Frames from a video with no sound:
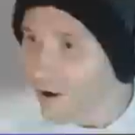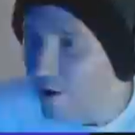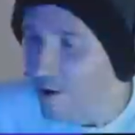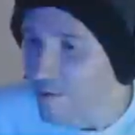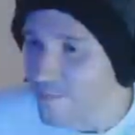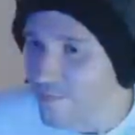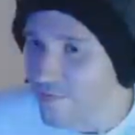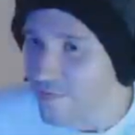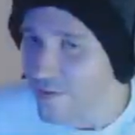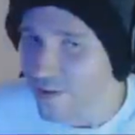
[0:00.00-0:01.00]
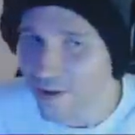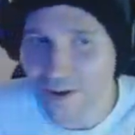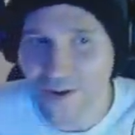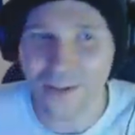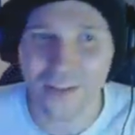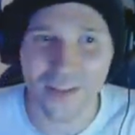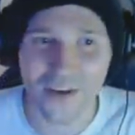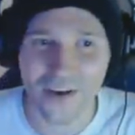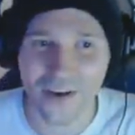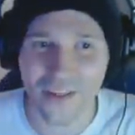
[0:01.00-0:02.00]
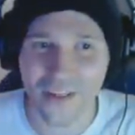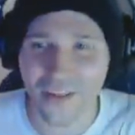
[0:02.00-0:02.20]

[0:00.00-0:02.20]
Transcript: No one is speaking in this clip.